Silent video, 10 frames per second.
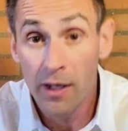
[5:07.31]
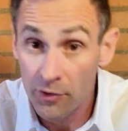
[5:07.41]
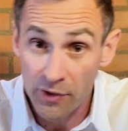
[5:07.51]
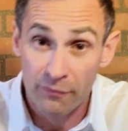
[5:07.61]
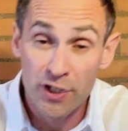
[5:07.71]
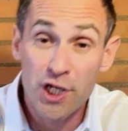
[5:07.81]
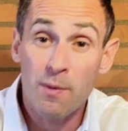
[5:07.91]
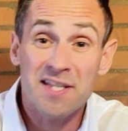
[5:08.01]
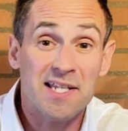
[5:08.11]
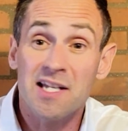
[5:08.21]
So for
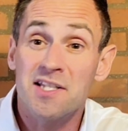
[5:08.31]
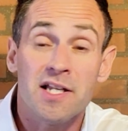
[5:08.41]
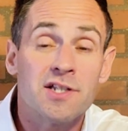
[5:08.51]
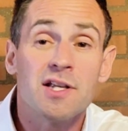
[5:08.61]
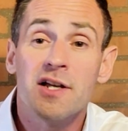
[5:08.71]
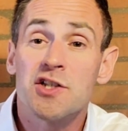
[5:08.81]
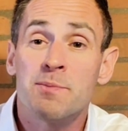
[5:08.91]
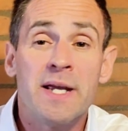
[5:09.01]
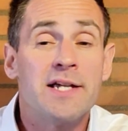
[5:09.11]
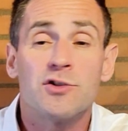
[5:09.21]
US citizens,
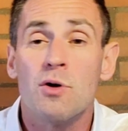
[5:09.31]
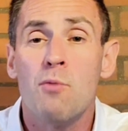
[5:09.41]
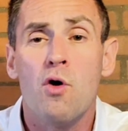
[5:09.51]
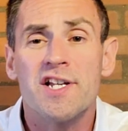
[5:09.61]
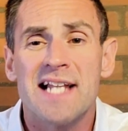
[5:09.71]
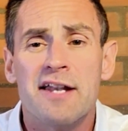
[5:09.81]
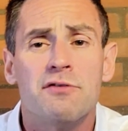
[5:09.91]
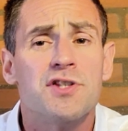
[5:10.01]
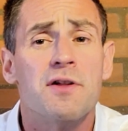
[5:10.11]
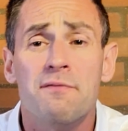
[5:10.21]
speaking to a mortgage lender
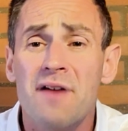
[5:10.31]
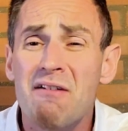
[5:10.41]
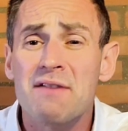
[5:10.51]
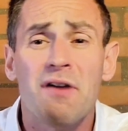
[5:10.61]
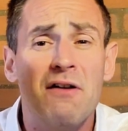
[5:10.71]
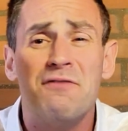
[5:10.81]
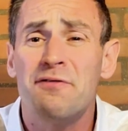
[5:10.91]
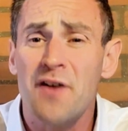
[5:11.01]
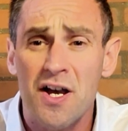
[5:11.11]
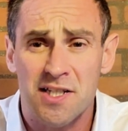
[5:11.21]
is the very, very
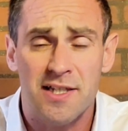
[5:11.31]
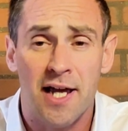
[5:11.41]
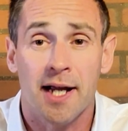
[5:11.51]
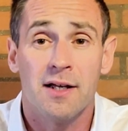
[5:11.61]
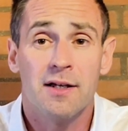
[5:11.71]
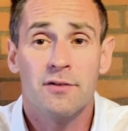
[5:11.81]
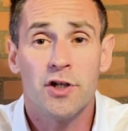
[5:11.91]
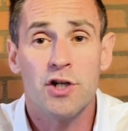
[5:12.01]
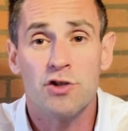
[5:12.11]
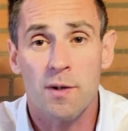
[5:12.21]
first thing that
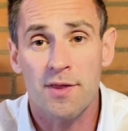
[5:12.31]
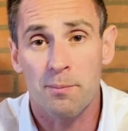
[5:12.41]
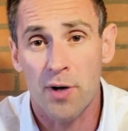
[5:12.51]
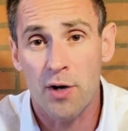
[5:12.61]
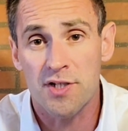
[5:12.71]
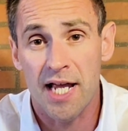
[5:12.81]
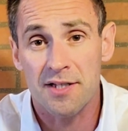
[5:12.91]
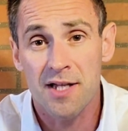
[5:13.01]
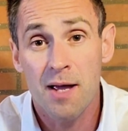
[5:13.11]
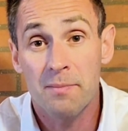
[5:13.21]
you do in the
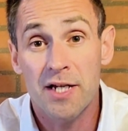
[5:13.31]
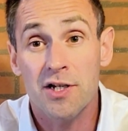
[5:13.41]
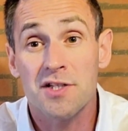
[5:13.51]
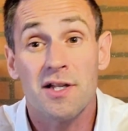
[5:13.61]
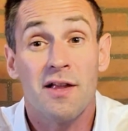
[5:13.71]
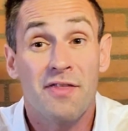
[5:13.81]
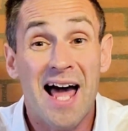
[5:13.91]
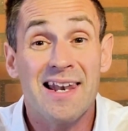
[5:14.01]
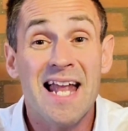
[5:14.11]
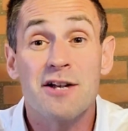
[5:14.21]
process, because
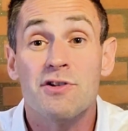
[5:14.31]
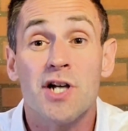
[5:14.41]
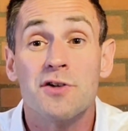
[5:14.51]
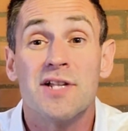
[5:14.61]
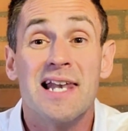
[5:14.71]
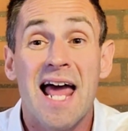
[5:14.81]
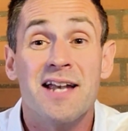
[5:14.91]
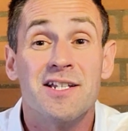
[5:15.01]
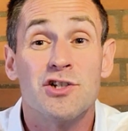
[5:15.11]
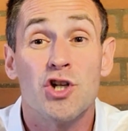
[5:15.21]
that lender is going to
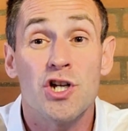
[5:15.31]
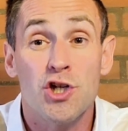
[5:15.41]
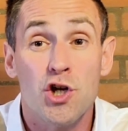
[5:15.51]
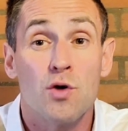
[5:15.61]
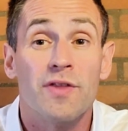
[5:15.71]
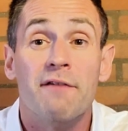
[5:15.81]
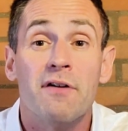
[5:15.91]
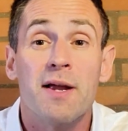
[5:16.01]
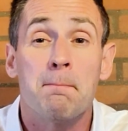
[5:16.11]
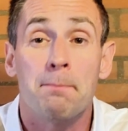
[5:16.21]
lend to you. They're
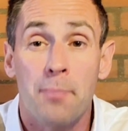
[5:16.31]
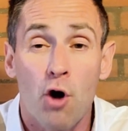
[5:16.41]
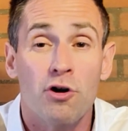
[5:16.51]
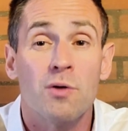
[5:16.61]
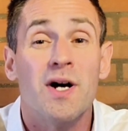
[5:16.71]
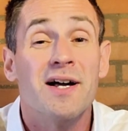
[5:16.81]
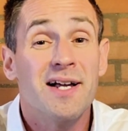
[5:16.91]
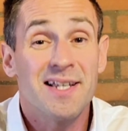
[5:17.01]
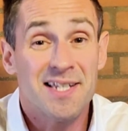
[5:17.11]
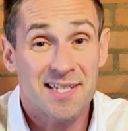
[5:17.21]
very borrower
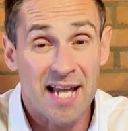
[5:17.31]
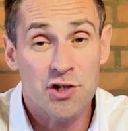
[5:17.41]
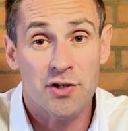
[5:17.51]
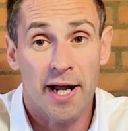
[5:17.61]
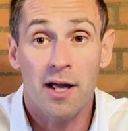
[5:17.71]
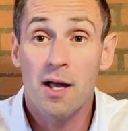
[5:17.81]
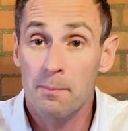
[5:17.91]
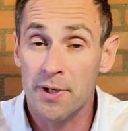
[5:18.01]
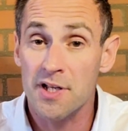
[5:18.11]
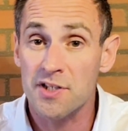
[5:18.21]
centric.
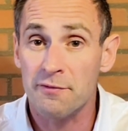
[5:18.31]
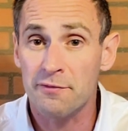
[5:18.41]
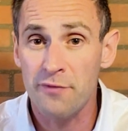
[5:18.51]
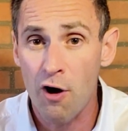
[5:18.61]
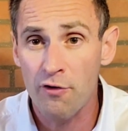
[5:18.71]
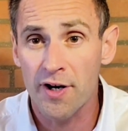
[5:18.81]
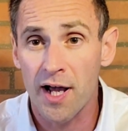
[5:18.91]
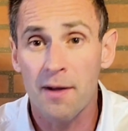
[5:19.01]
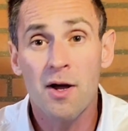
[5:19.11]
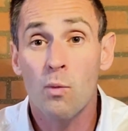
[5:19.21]
But as a
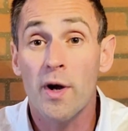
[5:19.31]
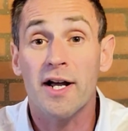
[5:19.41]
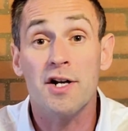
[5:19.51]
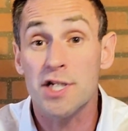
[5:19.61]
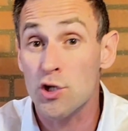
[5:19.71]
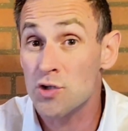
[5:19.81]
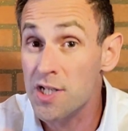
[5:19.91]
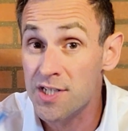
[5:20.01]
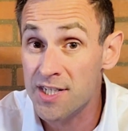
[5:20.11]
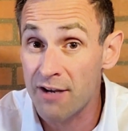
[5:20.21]
foreigner, we're going to use
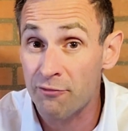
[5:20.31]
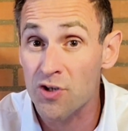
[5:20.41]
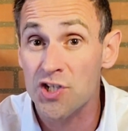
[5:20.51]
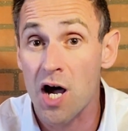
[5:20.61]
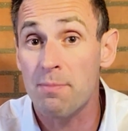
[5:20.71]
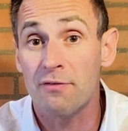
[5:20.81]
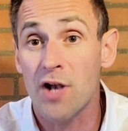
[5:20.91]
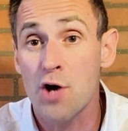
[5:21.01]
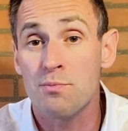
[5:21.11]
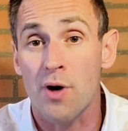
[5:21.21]
a different type of
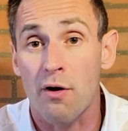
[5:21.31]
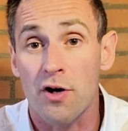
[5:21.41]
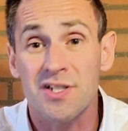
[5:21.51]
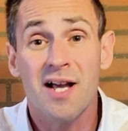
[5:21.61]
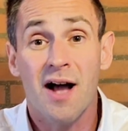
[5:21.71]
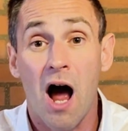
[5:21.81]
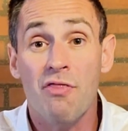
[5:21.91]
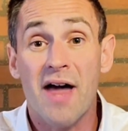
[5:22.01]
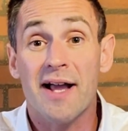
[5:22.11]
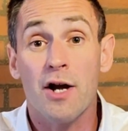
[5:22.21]
loan product, and
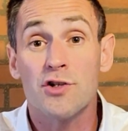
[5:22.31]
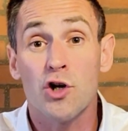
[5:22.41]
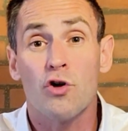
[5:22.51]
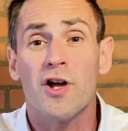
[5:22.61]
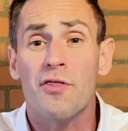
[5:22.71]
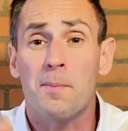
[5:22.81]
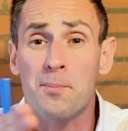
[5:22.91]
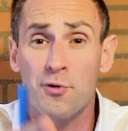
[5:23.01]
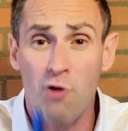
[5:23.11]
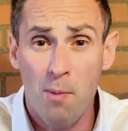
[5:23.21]
they're going to look at the
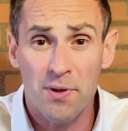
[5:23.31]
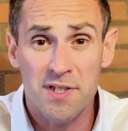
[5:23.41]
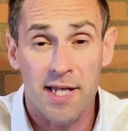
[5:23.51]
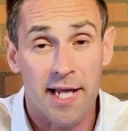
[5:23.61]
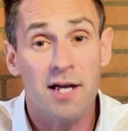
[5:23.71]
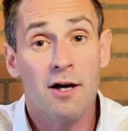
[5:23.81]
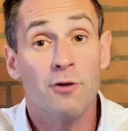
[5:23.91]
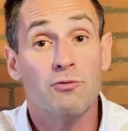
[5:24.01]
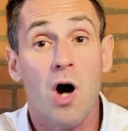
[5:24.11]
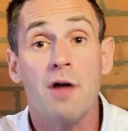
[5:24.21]
property
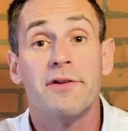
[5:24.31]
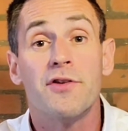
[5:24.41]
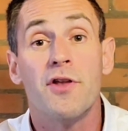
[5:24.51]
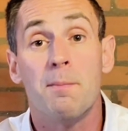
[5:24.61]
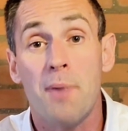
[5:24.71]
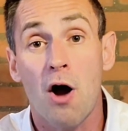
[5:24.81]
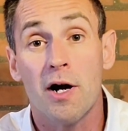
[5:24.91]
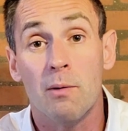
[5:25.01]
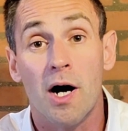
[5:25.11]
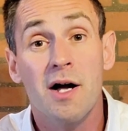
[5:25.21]
rather than the
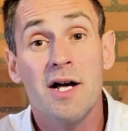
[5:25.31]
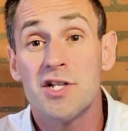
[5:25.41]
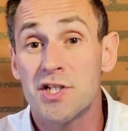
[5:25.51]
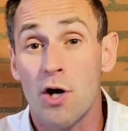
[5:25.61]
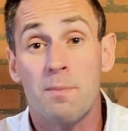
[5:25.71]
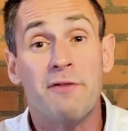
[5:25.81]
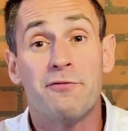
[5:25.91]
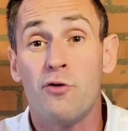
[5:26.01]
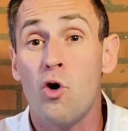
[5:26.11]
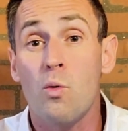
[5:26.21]
borrower. So
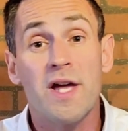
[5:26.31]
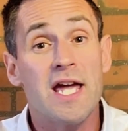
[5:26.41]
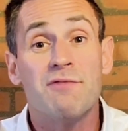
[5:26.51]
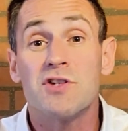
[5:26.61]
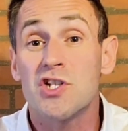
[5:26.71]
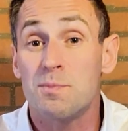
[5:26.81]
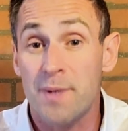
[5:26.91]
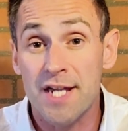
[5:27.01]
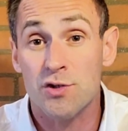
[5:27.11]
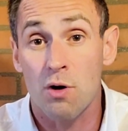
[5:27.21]
before we even
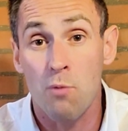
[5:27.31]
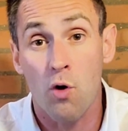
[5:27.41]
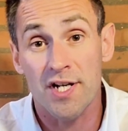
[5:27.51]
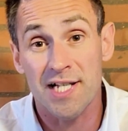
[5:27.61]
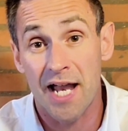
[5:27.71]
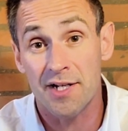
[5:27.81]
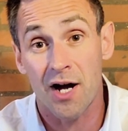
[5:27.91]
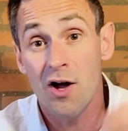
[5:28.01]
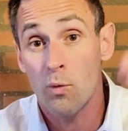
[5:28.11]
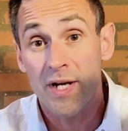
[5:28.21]
speak to a mortgage lender,
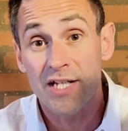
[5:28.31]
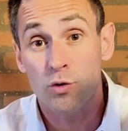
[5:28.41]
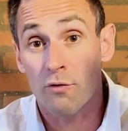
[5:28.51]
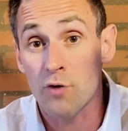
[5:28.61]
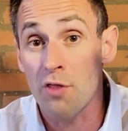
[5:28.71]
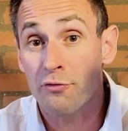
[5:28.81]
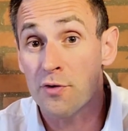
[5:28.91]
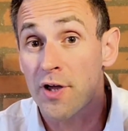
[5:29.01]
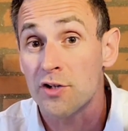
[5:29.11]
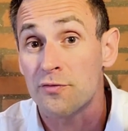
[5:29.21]
we need to have gone through
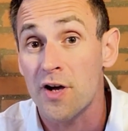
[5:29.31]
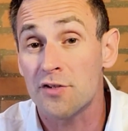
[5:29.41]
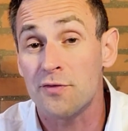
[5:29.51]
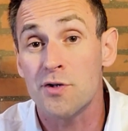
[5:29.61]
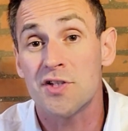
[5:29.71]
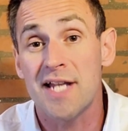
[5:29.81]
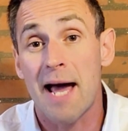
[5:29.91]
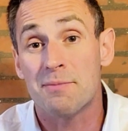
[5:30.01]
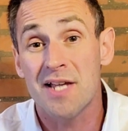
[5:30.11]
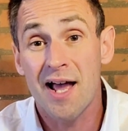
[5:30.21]
those first few
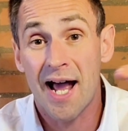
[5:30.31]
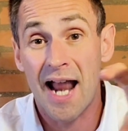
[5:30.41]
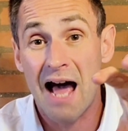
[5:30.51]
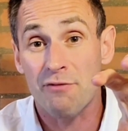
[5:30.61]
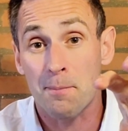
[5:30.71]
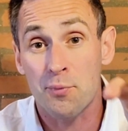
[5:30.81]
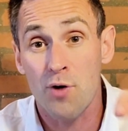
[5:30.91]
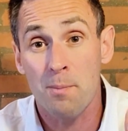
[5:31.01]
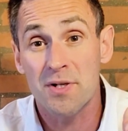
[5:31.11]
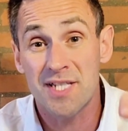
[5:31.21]
steps and have a
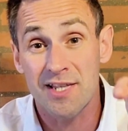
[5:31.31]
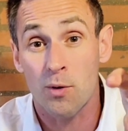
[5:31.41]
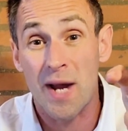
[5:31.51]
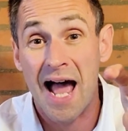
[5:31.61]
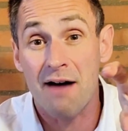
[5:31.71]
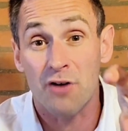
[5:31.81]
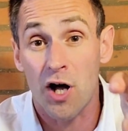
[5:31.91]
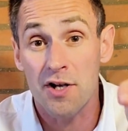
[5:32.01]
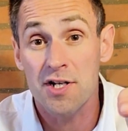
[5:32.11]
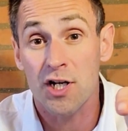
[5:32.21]
property that we have
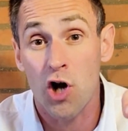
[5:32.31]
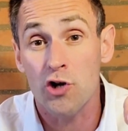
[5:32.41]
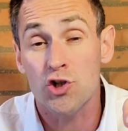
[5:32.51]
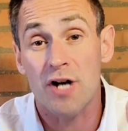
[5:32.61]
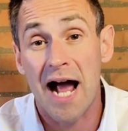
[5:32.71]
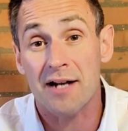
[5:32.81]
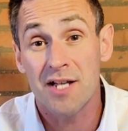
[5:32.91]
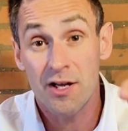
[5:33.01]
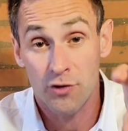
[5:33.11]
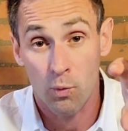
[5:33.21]
under contract
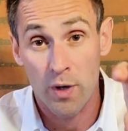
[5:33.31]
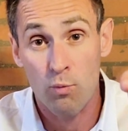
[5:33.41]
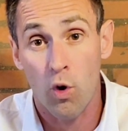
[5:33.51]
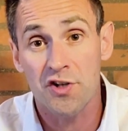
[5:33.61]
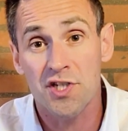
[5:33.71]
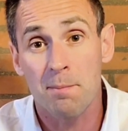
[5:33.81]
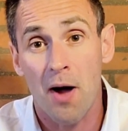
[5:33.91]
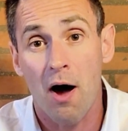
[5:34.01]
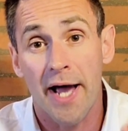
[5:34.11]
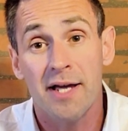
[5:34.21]
that we want to
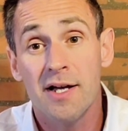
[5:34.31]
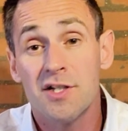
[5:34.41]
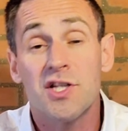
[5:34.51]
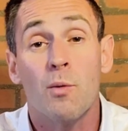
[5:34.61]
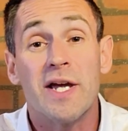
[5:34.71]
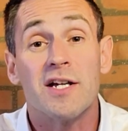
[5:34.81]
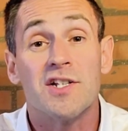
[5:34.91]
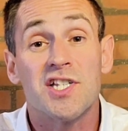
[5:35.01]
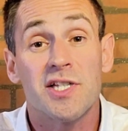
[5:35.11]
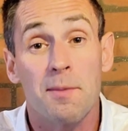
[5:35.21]
buy, so we can
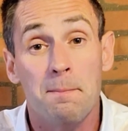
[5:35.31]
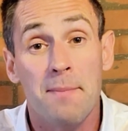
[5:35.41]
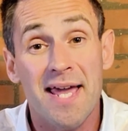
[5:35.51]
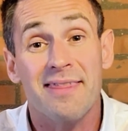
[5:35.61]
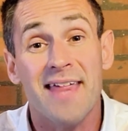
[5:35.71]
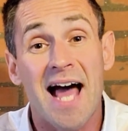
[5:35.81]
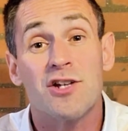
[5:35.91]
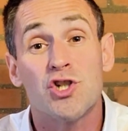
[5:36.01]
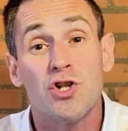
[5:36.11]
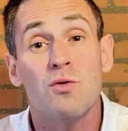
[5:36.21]
submit that
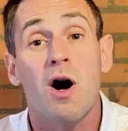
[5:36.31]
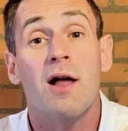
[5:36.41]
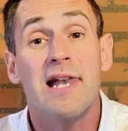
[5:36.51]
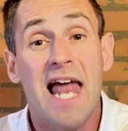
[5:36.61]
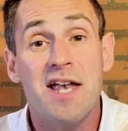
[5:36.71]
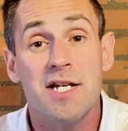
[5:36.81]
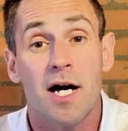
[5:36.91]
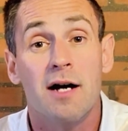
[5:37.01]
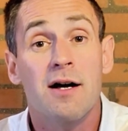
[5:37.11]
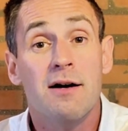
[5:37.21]
to our
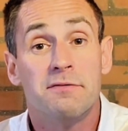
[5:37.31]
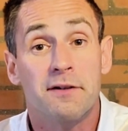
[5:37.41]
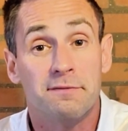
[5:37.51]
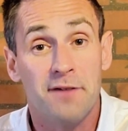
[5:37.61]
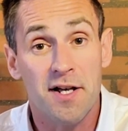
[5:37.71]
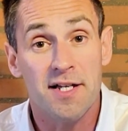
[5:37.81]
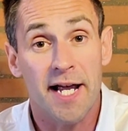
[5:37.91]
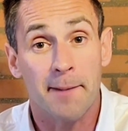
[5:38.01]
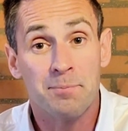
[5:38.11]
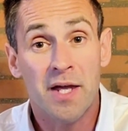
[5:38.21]
lender for funding.